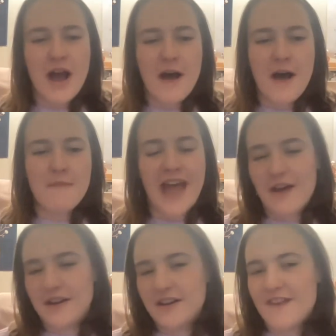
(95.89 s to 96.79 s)
um,
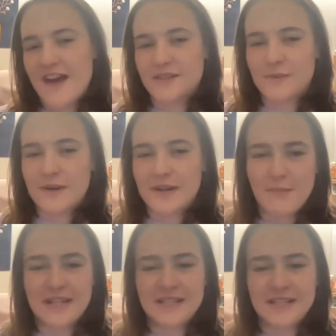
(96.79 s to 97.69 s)
how to invest, what
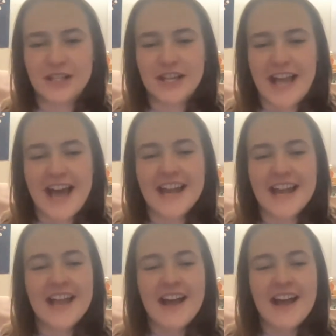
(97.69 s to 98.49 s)
companies to look at,